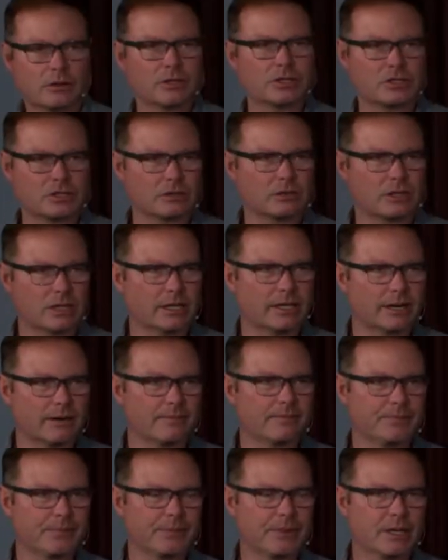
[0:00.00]
crystal
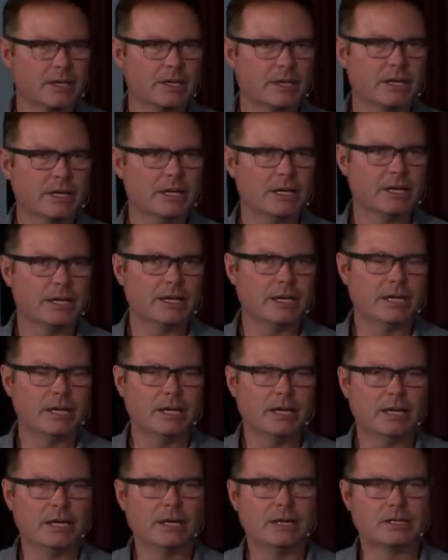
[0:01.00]
clear.
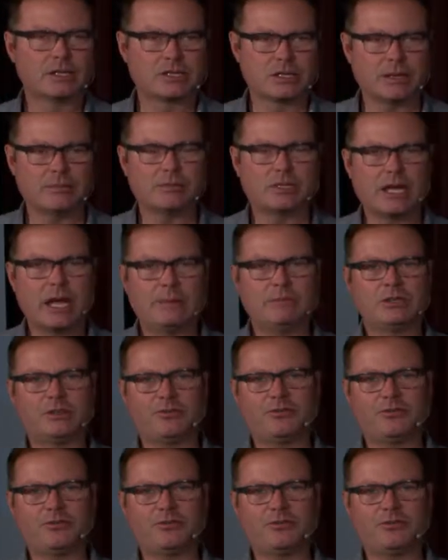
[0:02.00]
Sometimes